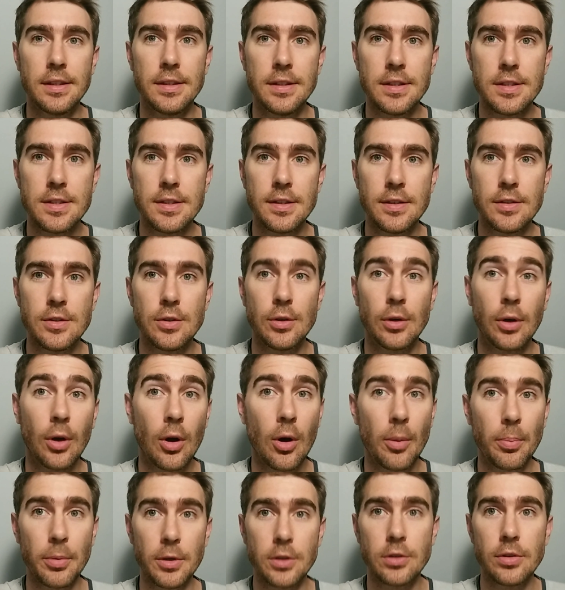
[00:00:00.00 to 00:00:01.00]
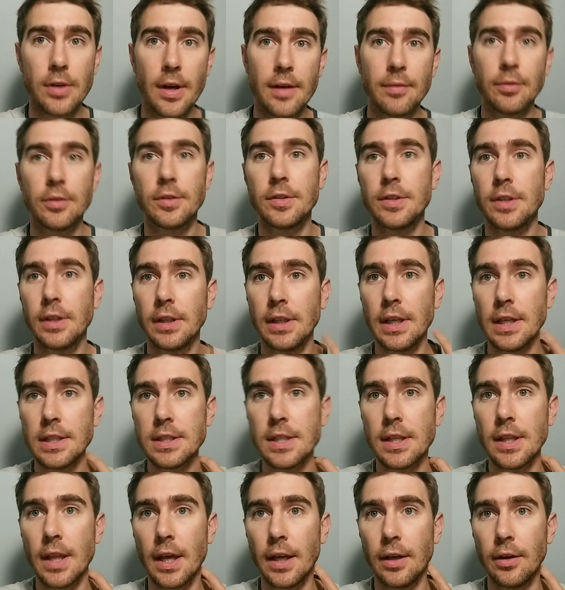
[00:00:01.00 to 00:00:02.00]
distance your copper travels to get
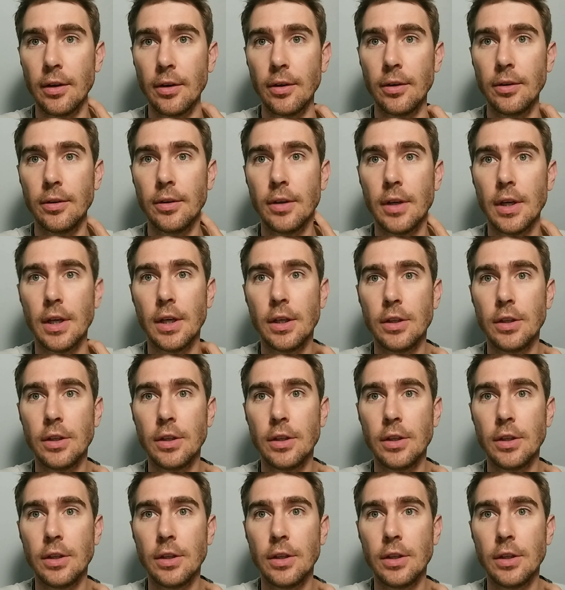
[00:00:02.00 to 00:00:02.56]
to that node.